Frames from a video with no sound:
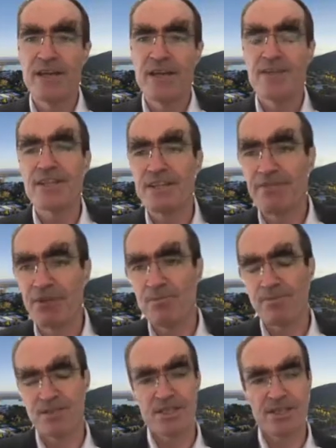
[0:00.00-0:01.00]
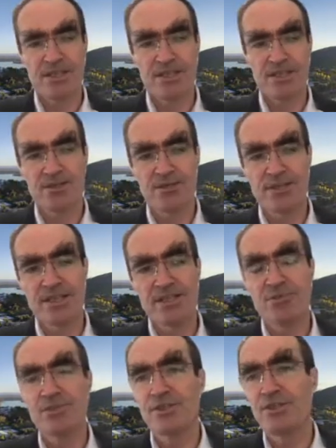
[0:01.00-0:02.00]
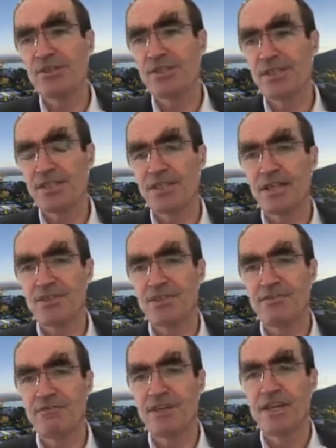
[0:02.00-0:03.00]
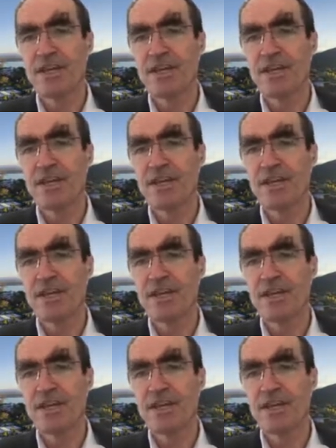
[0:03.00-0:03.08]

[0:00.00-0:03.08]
And that's a very particular degree. It's research intensive.